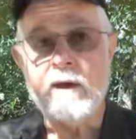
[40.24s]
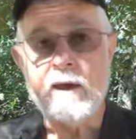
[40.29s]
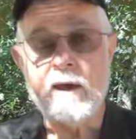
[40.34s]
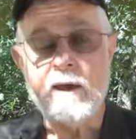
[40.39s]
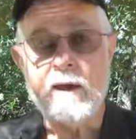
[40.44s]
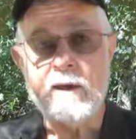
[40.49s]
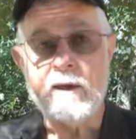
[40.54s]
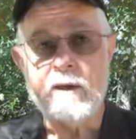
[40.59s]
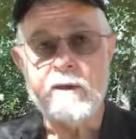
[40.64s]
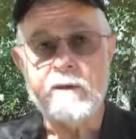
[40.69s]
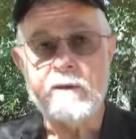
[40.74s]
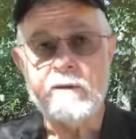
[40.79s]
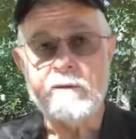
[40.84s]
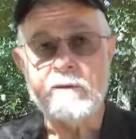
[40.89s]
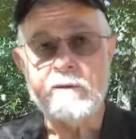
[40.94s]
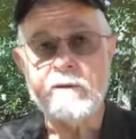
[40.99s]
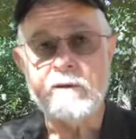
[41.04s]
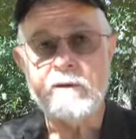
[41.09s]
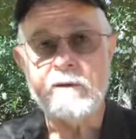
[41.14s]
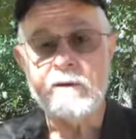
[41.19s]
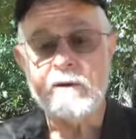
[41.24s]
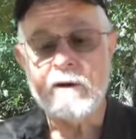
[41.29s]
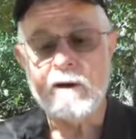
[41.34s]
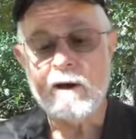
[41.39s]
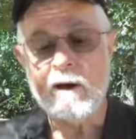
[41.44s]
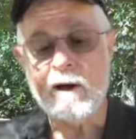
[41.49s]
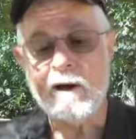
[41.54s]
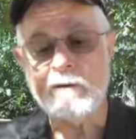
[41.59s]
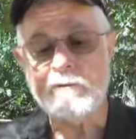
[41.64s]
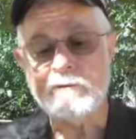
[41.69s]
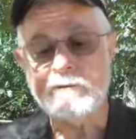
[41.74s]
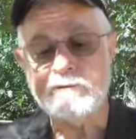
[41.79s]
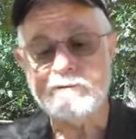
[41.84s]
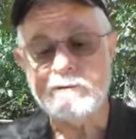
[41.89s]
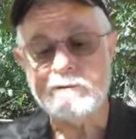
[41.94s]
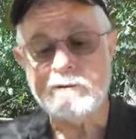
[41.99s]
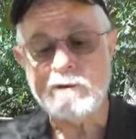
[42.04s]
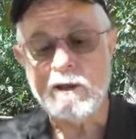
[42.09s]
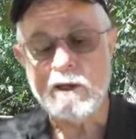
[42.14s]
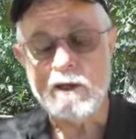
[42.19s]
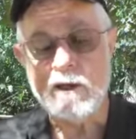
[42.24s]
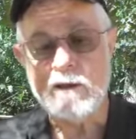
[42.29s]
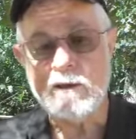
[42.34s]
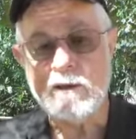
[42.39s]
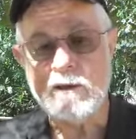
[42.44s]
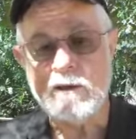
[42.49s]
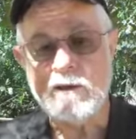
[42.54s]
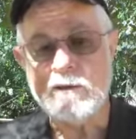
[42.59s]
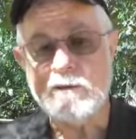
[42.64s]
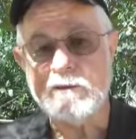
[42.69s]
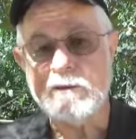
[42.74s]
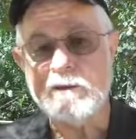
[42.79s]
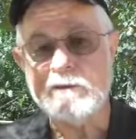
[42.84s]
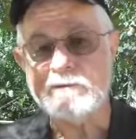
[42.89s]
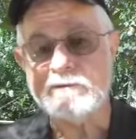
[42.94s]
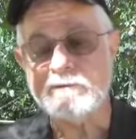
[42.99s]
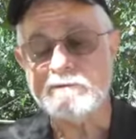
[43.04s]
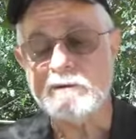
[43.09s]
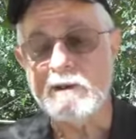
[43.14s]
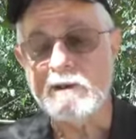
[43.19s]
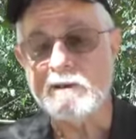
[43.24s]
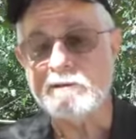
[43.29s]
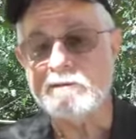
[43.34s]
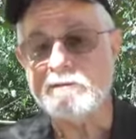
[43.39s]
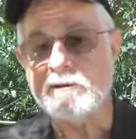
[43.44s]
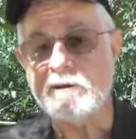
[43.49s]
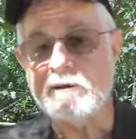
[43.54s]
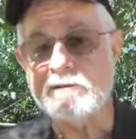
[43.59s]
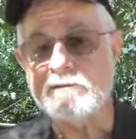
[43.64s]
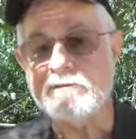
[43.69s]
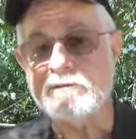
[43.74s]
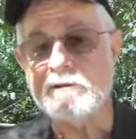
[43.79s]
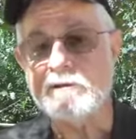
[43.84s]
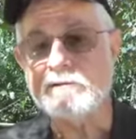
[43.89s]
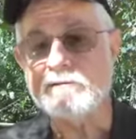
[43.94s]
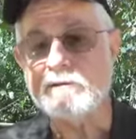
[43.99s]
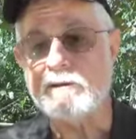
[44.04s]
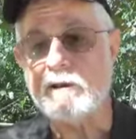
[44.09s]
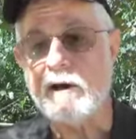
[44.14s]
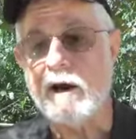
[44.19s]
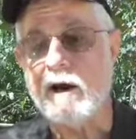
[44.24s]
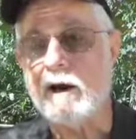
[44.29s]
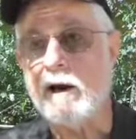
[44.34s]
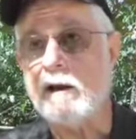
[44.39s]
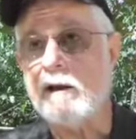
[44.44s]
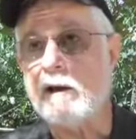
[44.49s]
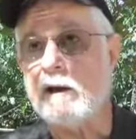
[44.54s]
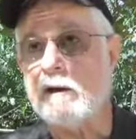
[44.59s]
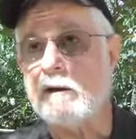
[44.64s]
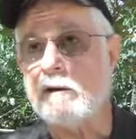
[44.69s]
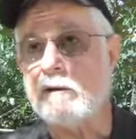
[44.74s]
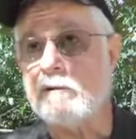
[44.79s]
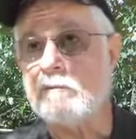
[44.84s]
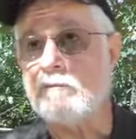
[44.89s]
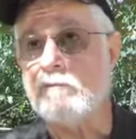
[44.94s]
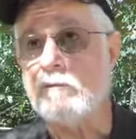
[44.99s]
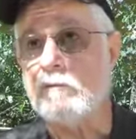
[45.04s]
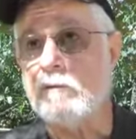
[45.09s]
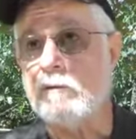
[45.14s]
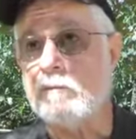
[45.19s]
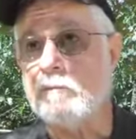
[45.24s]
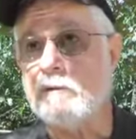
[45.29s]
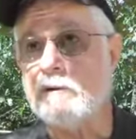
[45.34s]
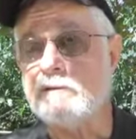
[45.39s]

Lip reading: And hydrogen, in this sense, is just the ionic form.